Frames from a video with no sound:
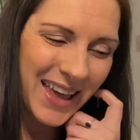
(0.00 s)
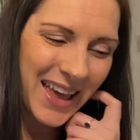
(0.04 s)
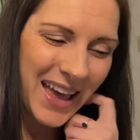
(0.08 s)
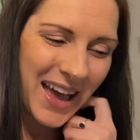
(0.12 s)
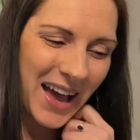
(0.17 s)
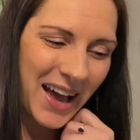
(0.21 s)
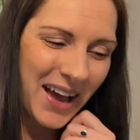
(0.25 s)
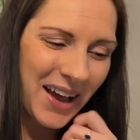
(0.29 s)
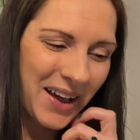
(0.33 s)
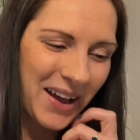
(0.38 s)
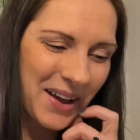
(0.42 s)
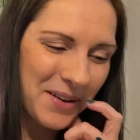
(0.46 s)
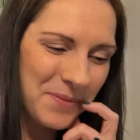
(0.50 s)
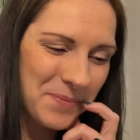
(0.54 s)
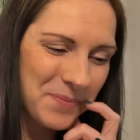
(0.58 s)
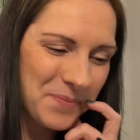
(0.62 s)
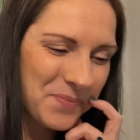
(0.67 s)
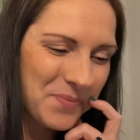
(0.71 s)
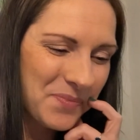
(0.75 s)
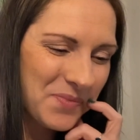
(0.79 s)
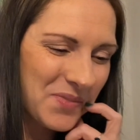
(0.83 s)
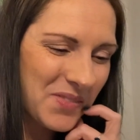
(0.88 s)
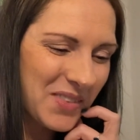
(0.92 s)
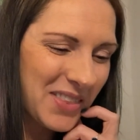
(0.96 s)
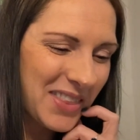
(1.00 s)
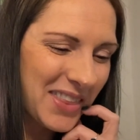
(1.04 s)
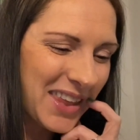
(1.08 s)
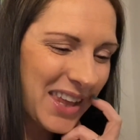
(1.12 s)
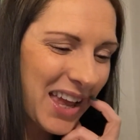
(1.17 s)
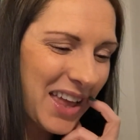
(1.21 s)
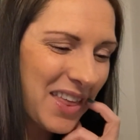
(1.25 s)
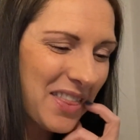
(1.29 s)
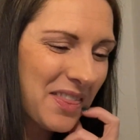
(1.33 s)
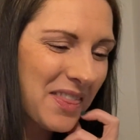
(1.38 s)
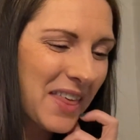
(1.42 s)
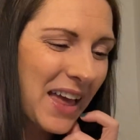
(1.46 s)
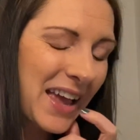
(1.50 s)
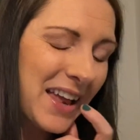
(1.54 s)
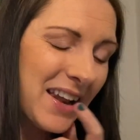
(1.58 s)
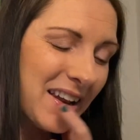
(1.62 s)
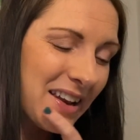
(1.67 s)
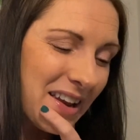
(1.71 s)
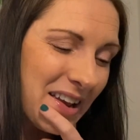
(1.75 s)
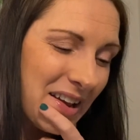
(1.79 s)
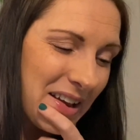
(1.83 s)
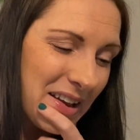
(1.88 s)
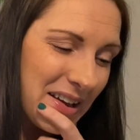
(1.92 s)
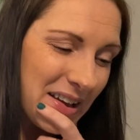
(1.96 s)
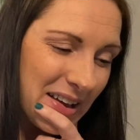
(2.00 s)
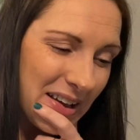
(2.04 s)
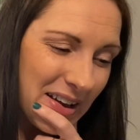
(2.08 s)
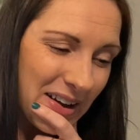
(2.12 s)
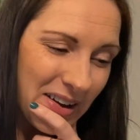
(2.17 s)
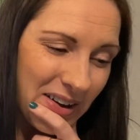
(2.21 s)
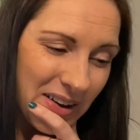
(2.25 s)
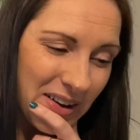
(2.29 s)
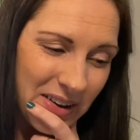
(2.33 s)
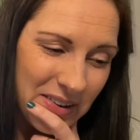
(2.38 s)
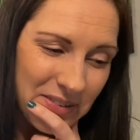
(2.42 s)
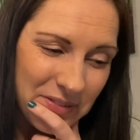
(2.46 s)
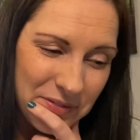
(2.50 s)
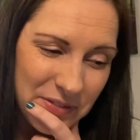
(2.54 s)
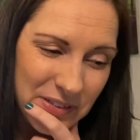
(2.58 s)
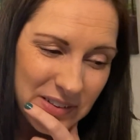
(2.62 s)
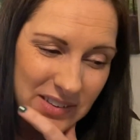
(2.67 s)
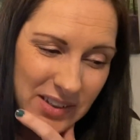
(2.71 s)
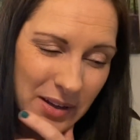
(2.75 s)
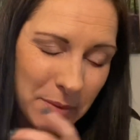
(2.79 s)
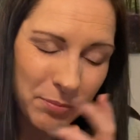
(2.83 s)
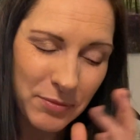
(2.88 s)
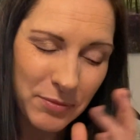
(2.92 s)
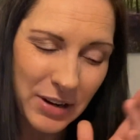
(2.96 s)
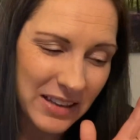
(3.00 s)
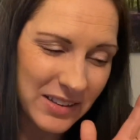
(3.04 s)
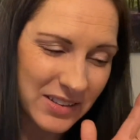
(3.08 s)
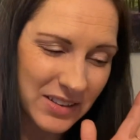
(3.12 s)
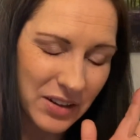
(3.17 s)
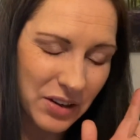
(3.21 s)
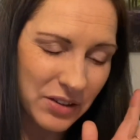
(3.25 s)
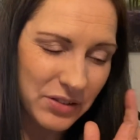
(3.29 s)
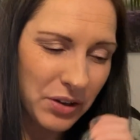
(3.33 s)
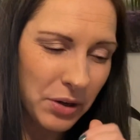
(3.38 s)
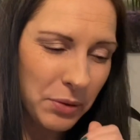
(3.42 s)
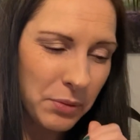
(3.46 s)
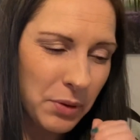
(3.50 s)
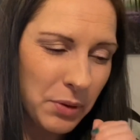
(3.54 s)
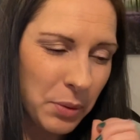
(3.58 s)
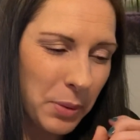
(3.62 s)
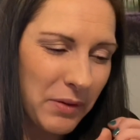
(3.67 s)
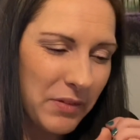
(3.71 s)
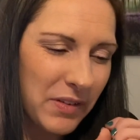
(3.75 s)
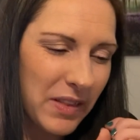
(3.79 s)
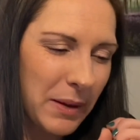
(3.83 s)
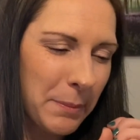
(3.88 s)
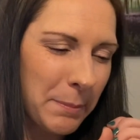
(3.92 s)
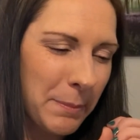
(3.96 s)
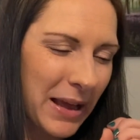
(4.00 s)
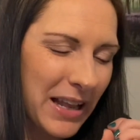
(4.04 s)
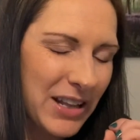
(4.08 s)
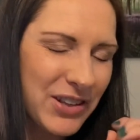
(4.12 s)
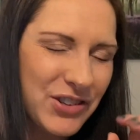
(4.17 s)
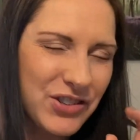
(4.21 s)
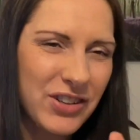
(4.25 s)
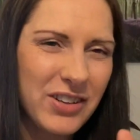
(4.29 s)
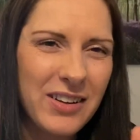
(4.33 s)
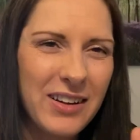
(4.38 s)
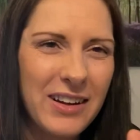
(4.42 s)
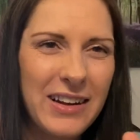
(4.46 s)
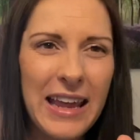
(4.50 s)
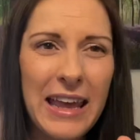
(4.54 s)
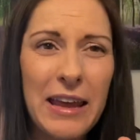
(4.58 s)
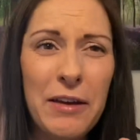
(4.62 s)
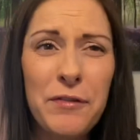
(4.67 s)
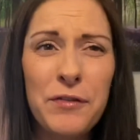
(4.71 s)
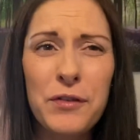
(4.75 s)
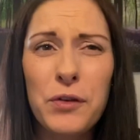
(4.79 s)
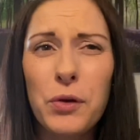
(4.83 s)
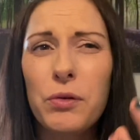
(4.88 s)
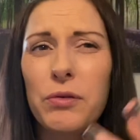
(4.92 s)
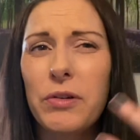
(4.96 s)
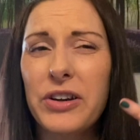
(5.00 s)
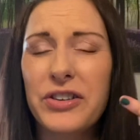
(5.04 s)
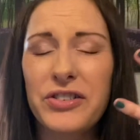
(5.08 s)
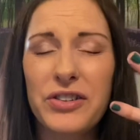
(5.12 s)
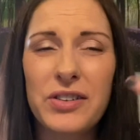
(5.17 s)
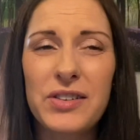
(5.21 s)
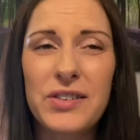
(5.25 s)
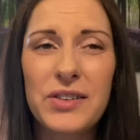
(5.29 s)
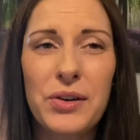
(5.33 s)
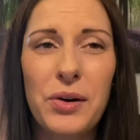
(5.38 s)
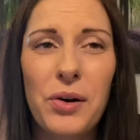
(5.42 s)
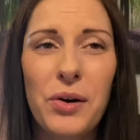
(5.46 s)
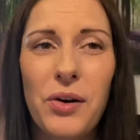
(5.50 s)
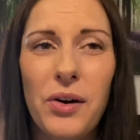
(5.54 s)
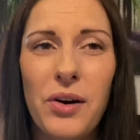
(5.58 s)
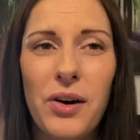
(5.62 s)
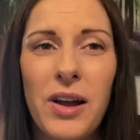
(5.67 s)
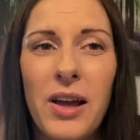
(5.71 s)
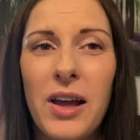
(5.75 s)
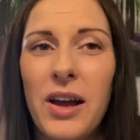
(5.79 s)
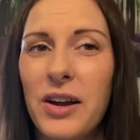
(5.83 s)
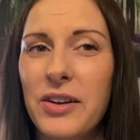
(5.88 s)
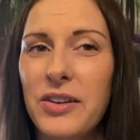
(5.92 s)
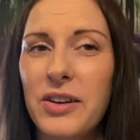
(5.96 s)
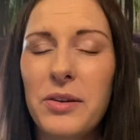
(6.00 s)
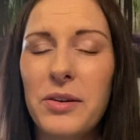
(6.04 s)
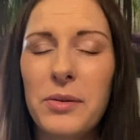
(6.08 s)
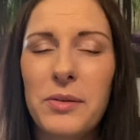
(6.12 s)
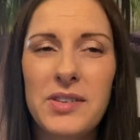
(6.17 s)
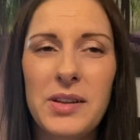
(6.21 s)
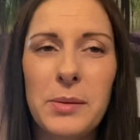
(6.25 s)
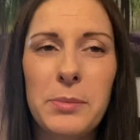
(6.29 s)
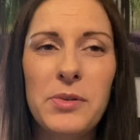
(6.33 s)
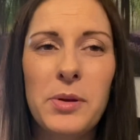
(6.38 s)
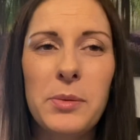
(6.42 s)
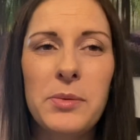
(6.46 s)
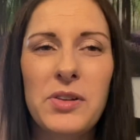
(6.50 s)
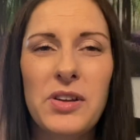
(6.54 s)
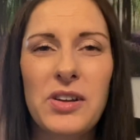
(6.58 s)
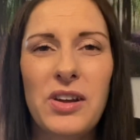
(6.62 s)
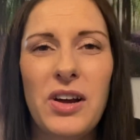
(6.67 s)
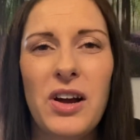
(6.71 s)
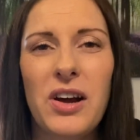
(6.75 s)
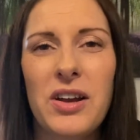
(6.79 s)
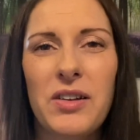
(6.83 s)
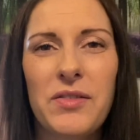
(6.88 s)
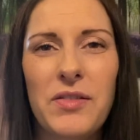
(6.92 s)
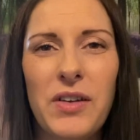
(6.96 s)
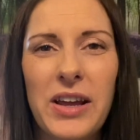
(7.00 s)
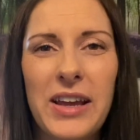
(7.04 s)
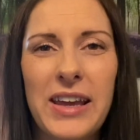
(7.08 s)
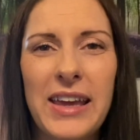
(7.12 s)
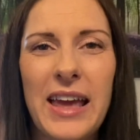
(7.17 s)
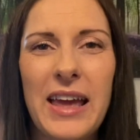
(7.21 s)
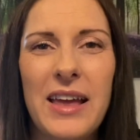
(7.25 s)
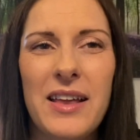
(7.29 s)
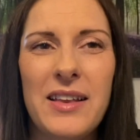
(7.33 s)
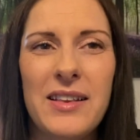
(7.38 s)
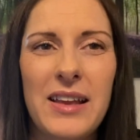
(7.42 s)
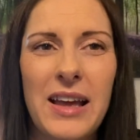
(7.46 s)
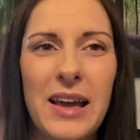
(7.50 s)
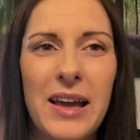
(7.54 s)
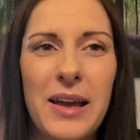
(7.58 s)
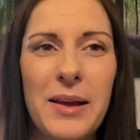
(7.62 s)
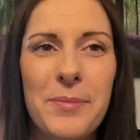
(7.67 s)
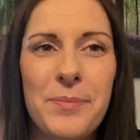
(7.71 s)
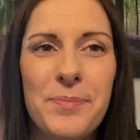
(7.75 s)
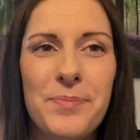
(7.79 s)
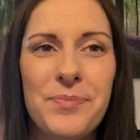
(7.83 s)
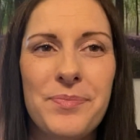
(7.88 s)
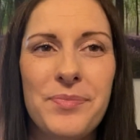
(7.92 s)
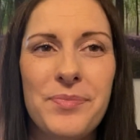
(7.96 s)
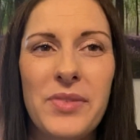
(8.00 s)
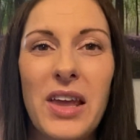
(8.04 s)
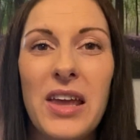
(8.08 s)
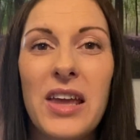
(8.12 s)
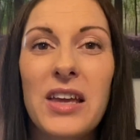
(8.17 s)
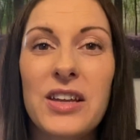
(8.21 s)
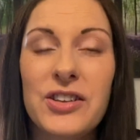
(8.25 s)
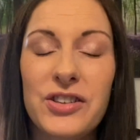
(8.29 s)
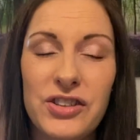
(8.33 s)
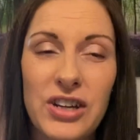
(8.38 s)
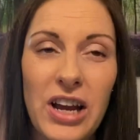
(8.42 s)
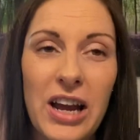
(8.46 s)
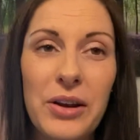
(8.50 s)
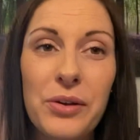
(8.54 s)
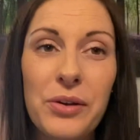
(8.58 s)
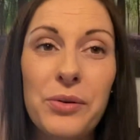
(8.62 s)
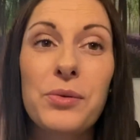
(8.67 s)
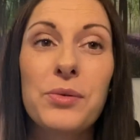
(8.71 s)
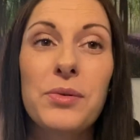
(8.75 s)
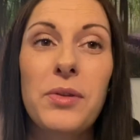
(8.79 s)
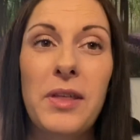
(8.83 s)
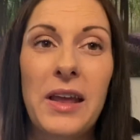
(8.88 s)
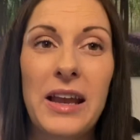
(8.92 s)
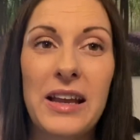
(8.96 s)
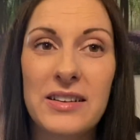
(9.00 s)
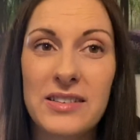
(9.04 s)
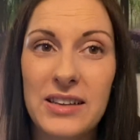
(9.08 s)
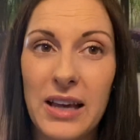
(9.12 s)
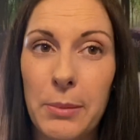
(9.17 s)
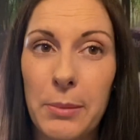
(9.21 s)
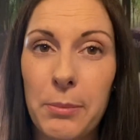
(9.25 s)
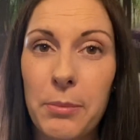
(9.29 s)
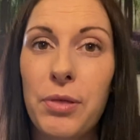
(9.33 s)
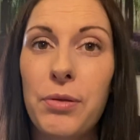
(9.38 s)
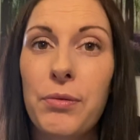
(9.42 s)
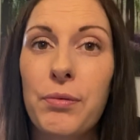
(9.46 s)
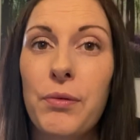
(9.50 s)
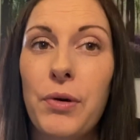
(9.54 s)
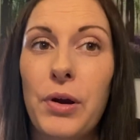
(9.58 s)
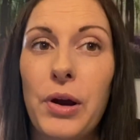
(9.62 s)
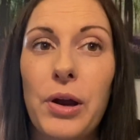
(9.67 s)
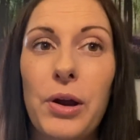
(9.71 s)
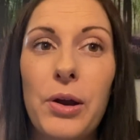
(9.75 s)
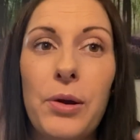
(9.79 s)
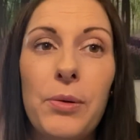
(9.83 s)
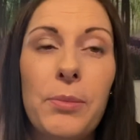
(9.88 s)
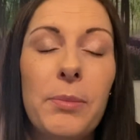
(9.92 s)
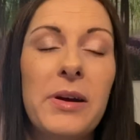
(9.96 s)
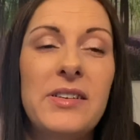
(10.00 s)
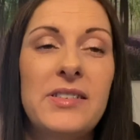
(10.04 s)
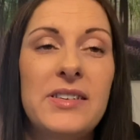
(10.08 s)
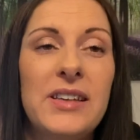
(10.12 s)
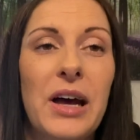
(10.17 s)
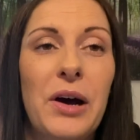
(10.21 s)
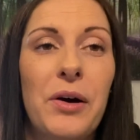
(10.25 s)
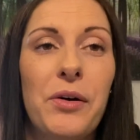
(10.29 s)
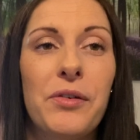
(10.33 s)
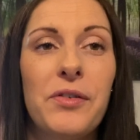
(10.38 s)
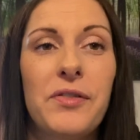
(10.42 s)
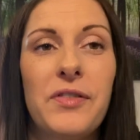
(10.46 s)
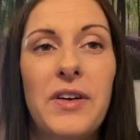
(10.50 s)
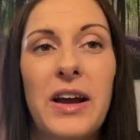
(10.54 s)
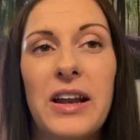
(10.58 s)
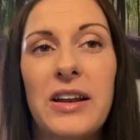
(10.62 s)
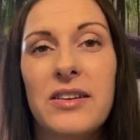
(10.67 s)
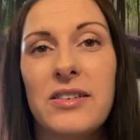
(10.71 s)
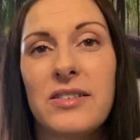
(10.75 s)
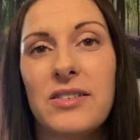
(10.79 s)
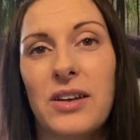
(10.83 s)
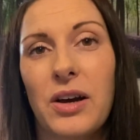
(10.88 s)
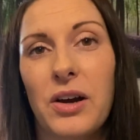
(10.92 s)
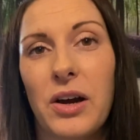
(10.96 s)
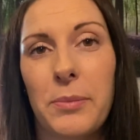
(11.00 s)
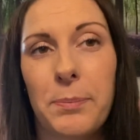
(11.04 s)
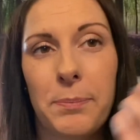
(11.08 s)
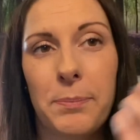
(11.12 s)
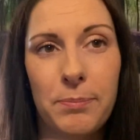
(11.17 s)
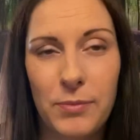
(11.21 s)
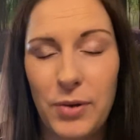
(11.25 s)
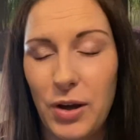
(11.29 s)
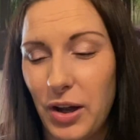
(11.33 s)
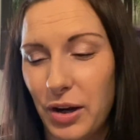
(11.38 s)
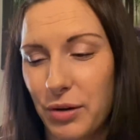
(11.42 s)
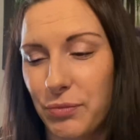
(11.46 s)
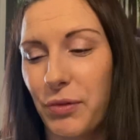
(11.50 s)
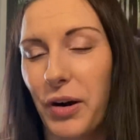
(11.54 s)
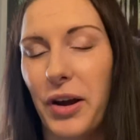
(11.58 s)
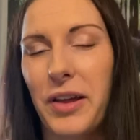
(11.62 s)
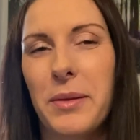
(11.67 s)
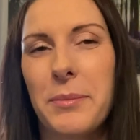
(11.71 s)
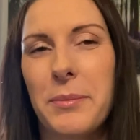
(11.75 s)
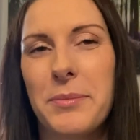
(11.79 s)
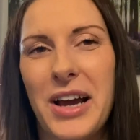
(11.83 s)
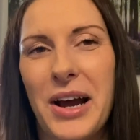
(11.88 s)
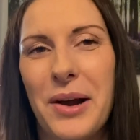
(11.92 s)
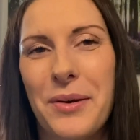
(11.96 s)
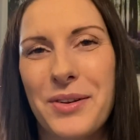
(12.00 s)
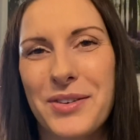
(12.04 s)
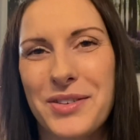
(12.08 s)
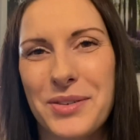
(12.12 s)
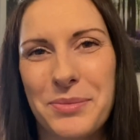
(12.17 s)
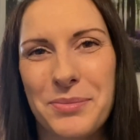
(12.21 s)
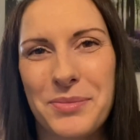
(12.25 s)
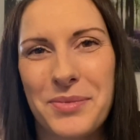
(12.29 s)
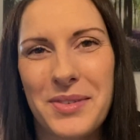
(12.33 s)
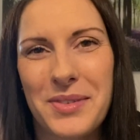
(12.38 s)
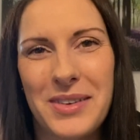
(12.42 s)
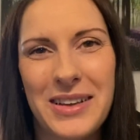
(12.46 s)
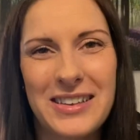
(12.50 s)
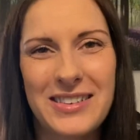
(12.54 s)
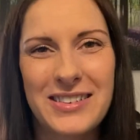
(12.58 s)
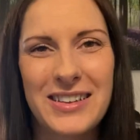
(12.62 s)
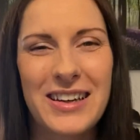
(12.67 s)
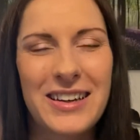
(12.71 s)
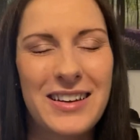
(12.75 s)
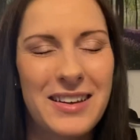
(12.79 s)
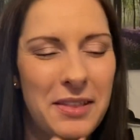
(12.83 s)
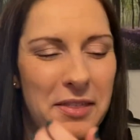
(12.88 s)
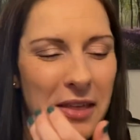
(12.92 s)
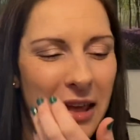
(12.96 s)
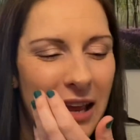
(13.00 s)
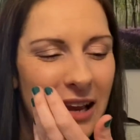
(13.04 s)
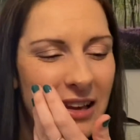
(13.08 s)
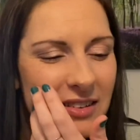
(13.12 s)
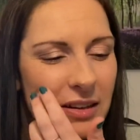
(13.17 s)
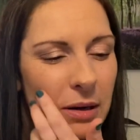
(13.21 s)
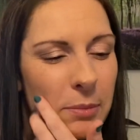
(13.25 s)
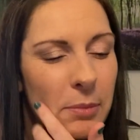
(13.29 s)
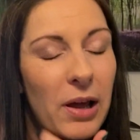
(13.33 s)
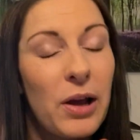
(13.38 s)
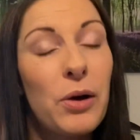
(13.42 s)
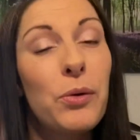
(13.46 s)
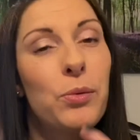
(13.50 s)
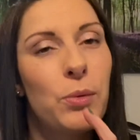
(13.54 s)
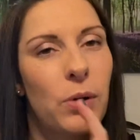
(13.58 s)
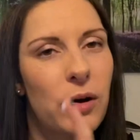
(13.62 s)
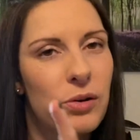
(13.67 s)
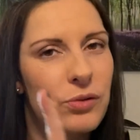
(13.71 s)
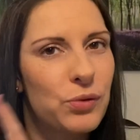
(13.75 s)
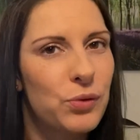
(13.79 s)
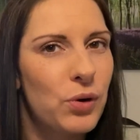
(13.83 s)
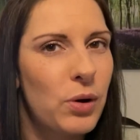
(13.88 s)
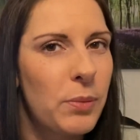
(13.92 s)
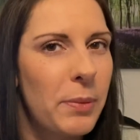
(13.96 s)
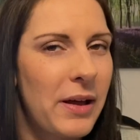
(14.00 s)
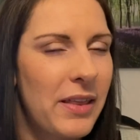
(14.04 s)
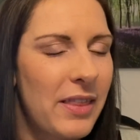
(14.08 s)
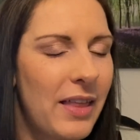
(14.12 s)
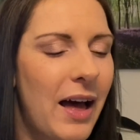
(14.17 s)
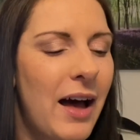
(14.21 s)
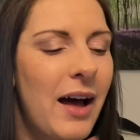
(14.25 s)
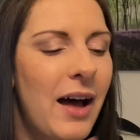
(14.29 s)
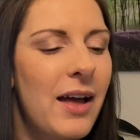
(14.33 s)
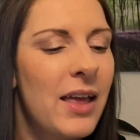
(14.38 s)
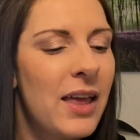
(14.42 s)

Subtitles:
then for some reason, I don't know whether they mentioned a lift or I just got, I don't know, sometimes I kind of like get channel things come through myself and I kind of write them down as I'm listening to things, and I'm like, oh, I'll talk about that